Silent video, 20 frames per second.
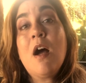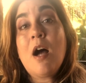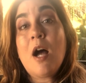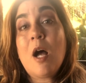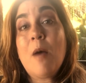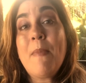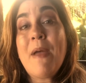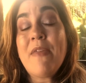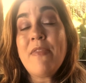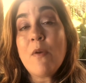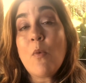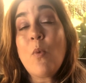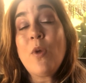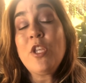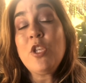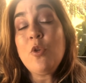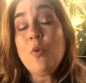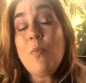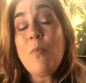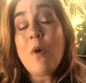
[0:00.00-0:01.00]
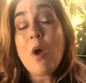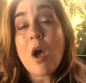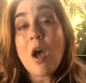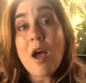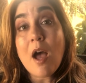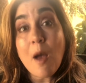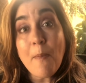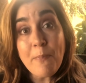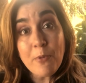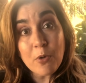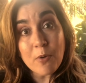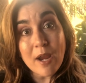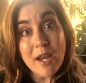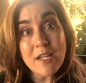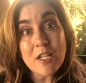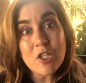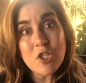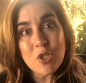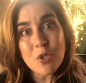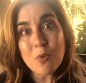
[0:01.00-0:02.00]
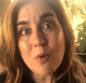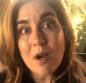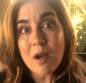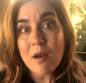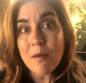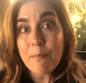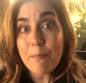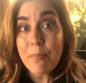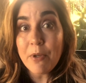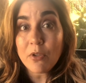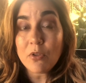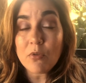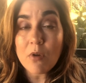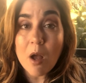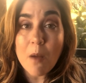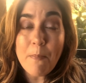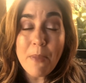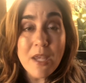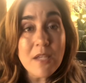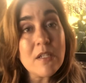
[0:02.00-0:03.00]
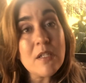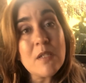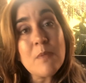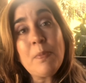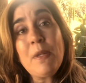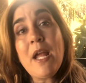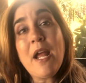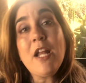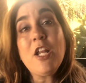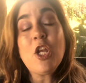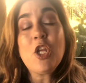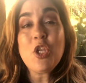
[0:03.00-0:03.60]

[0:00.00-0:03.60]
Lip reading: And then when you upgrade to a Builderall business plan,